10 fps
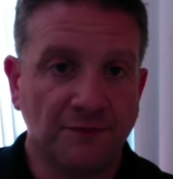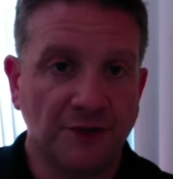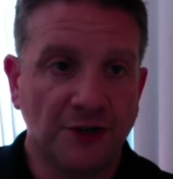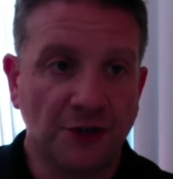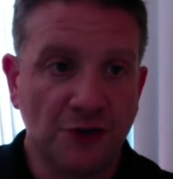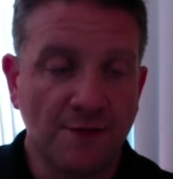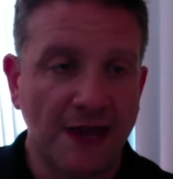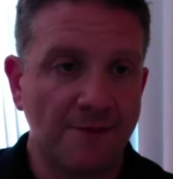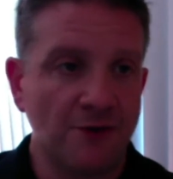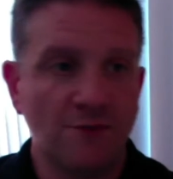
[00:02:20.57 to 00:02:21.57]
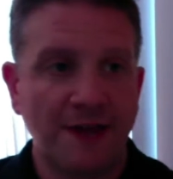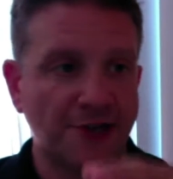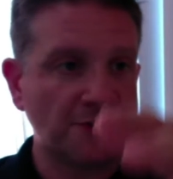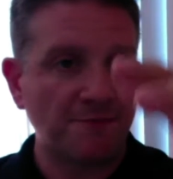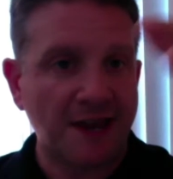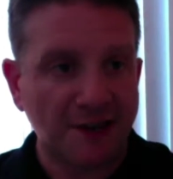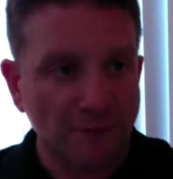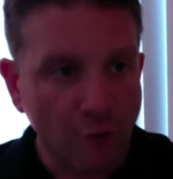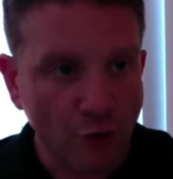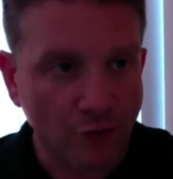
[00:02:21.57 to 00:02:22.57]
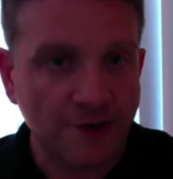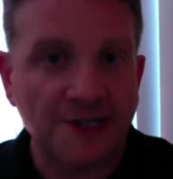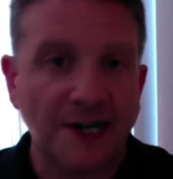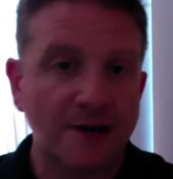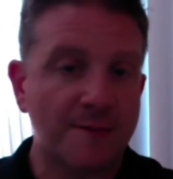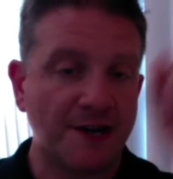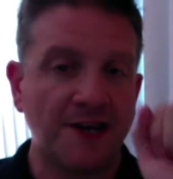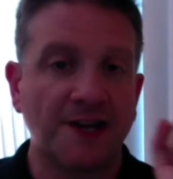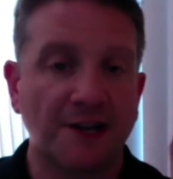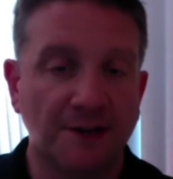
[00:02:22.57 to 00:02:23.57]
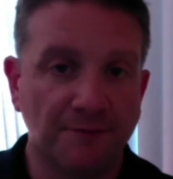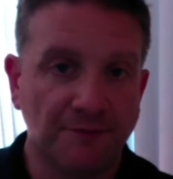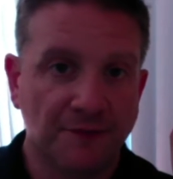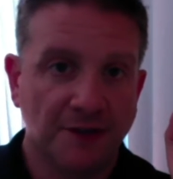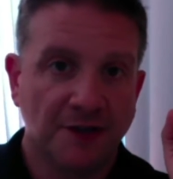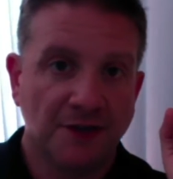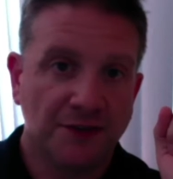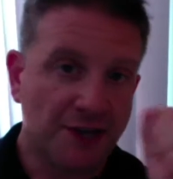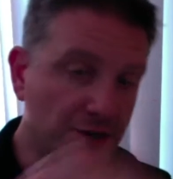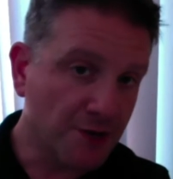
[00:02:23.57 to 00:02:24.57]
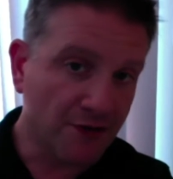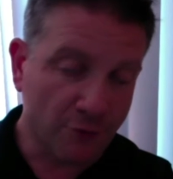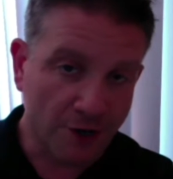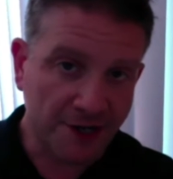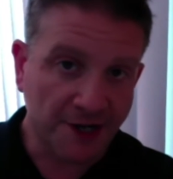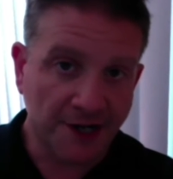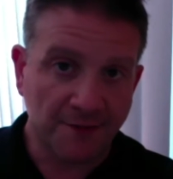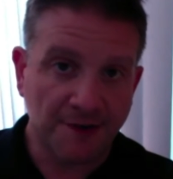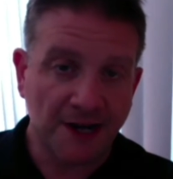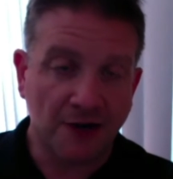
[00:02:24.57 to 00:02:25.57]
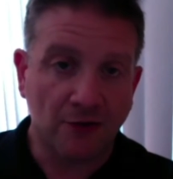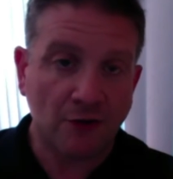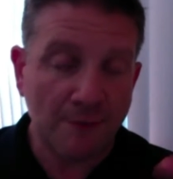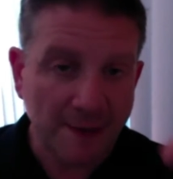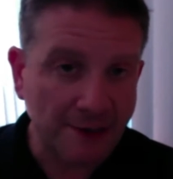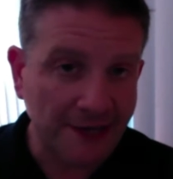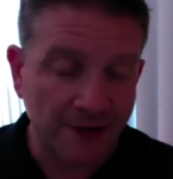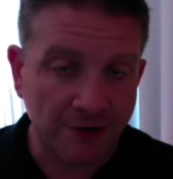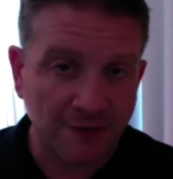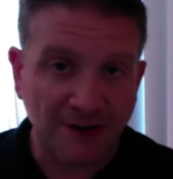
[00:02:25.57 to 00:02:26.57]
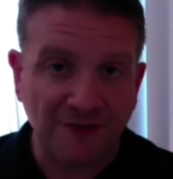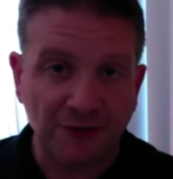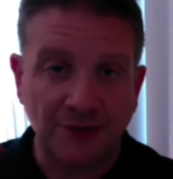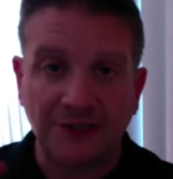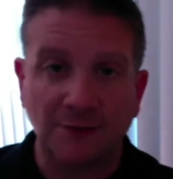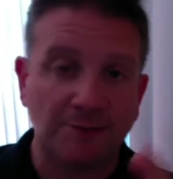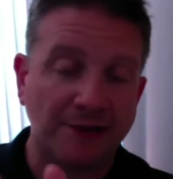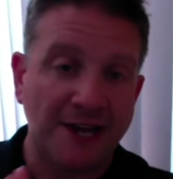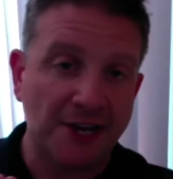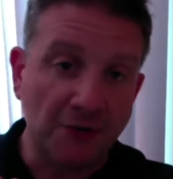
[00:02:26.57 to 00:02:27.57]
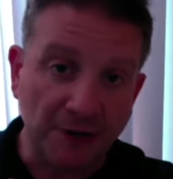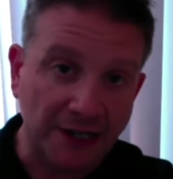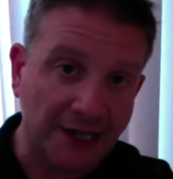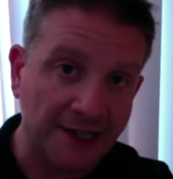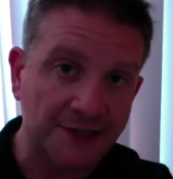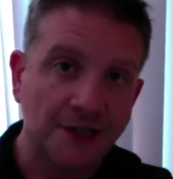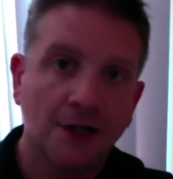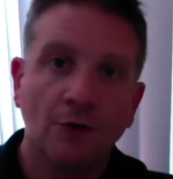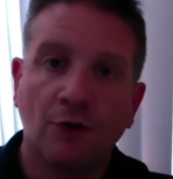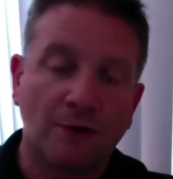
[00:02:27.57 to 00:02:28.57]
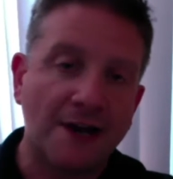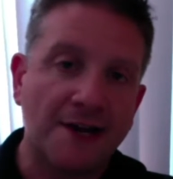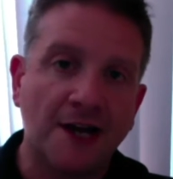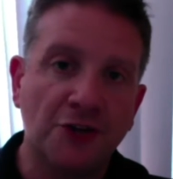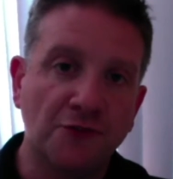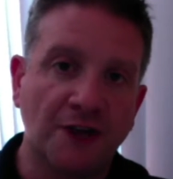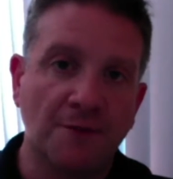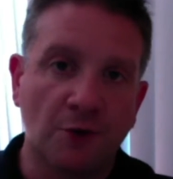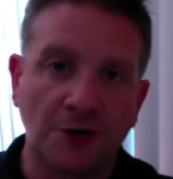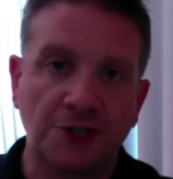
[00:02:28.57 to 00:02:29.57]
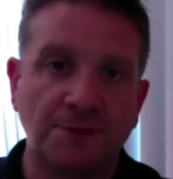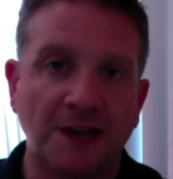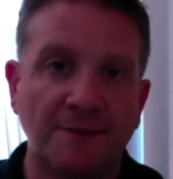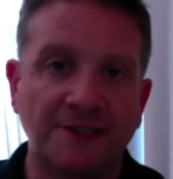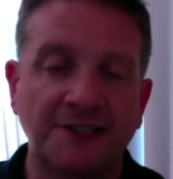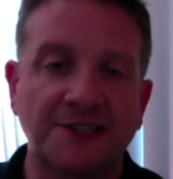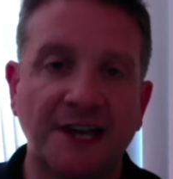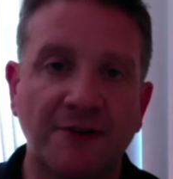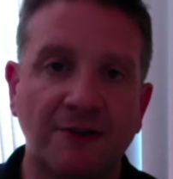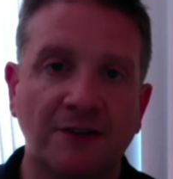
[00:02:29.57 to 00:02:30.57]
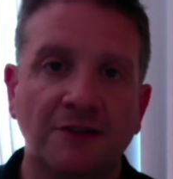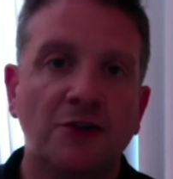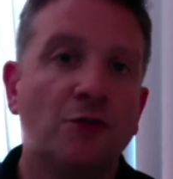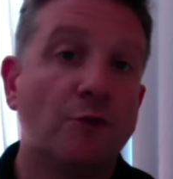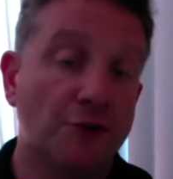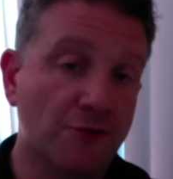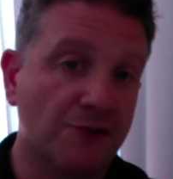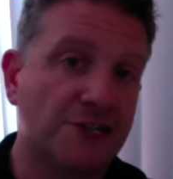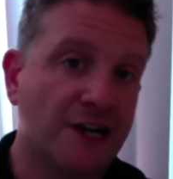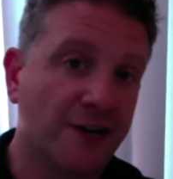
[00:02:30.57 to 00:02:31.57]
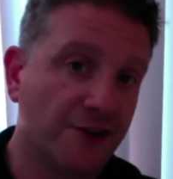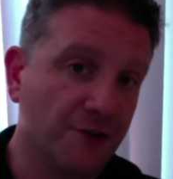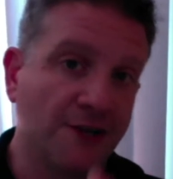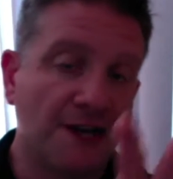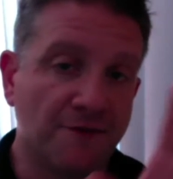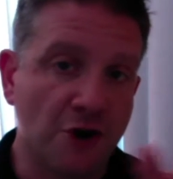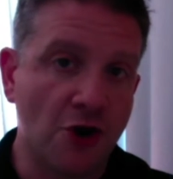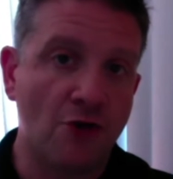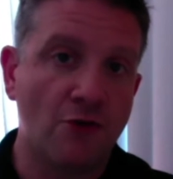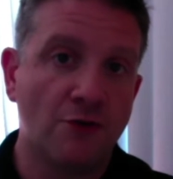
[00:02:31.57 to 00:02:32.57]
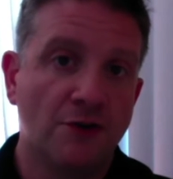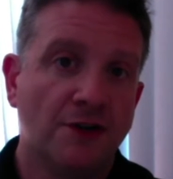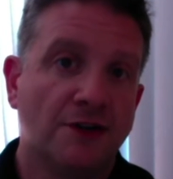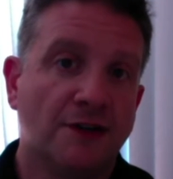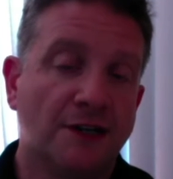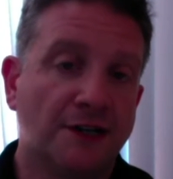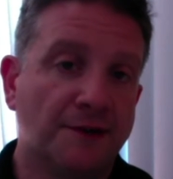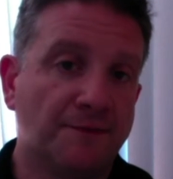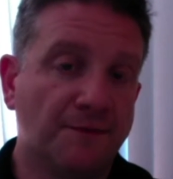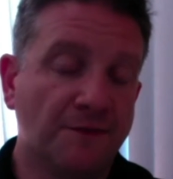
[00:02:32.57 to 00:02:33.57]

you know, you may you may actually may have more retirement income than you have work income now, or maybe later on by doing some planning, you realize well, right now you've got mortgage payments, etc. When you retire, you'll have no um,